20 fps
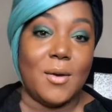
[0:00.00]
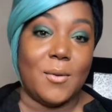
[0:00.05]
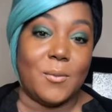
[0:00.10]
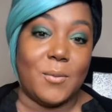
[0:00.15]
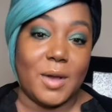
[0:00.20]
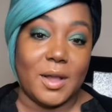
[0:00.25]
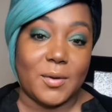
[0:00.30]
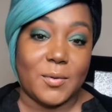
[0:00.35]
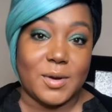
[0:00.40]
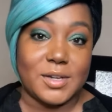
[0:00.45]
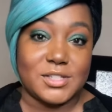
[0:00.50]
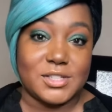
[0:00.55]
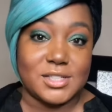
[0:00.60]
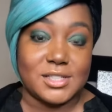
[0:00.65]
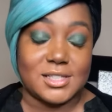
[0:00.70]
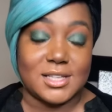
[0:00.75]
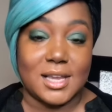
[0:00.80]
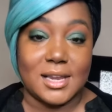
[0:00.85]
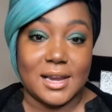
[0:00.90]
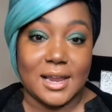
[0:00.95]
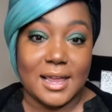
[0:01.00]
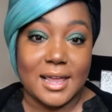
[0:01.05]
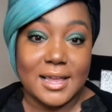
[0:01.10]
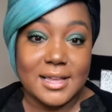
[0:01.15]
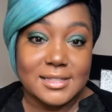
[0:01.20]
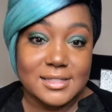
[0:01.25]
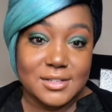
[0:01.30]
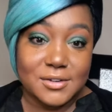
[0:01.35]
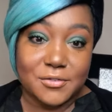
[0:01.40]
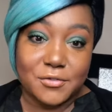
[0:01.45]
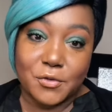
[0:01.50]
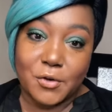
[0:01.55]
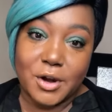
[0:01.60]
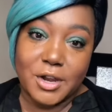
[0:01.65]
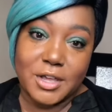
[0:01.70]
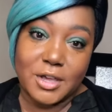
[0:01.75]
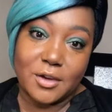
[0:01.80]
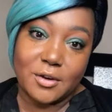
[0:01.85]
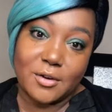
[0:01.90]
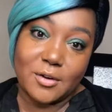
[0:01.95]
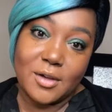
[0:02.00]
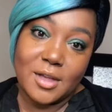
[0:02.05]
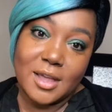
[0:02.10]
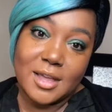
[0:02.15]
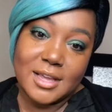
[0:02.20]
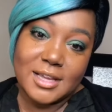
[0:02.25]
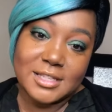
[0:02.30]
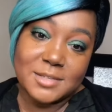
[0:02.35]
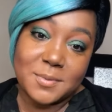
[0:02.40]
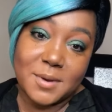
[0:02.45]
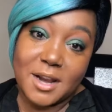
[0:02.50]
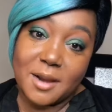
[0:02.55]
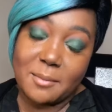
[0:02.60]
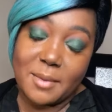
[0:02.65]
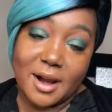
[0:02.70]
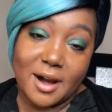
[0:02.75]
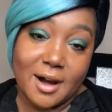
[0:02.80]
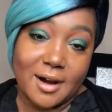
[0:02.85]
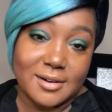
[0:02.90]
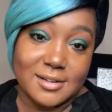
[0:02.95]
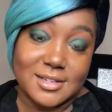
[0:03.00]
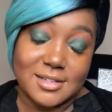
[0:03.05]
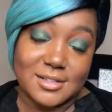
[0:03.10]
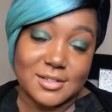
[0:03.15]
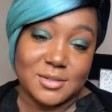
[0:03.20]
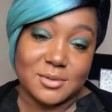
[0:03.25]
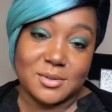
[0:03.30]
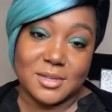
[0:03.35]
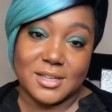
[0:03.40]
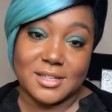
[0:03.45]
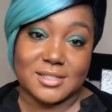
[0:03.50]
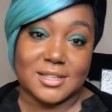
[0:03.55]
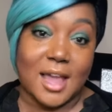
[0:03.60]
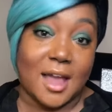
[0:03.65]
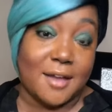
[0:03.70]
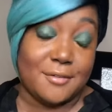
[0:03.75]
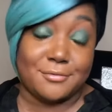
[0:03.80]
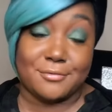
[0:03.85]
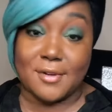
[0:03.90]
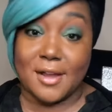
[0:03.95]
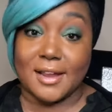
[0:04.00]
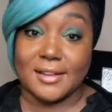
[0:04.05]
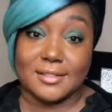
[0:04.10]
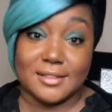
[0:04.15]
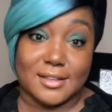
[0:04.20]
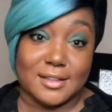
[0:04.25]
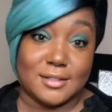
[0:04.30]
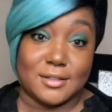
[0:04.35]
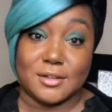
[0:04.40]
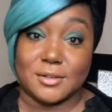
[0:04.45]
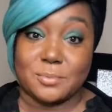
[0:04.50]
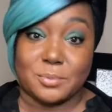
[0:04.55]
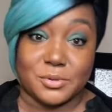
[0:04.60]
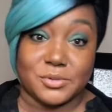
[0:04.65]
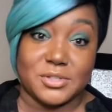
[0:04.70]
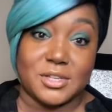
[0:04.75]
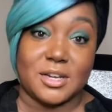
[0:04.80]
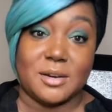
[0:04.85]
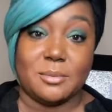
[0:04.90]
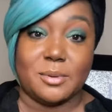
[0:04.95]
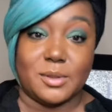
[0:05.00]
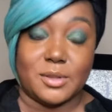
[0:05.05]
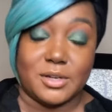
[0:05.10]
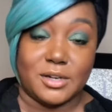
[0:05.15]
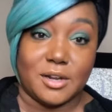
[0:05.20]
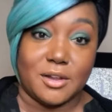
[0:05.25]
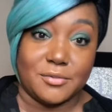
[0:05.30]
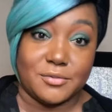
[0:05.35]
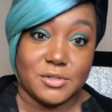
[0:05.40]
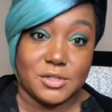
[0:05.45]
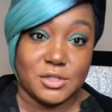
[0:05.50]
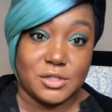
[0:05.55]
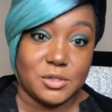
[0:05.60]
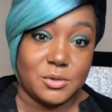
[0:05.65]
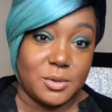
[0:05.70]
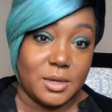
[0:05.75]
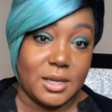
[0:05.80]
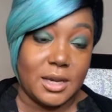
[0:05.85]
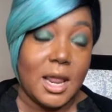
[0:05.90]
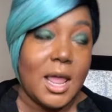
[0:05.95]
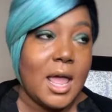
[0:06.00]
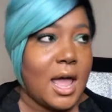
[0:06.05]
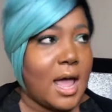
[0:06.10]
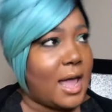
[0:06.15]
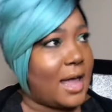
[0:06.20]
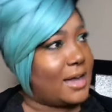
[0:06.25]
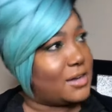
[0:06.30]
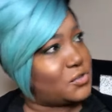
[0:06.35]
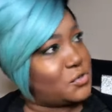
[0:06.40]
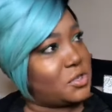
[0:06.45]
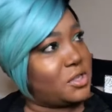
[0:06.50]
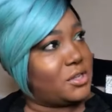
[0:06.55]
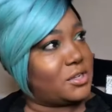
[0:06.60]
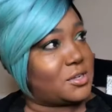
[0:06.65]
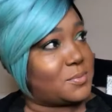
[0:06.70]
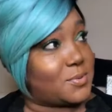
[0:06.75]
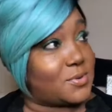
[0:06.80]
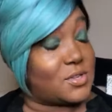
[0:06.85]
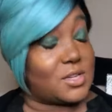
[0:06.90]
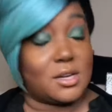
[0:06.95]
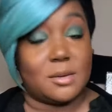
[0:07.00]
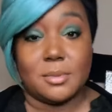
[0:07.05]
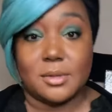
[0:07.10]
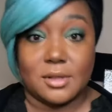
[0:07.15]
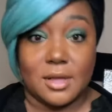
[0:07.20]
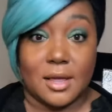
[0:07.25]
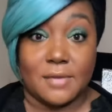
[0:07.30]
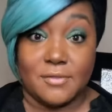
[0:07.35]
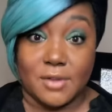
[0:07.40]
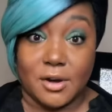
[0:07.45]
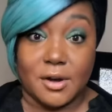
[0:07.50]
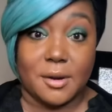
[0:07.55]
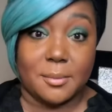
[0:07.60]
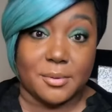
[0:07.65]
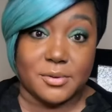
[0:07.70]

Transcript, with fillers: What questions can I answer for you? It's been on my heart to do this. I finally look presentable enough to do it. I actually looked presentable, very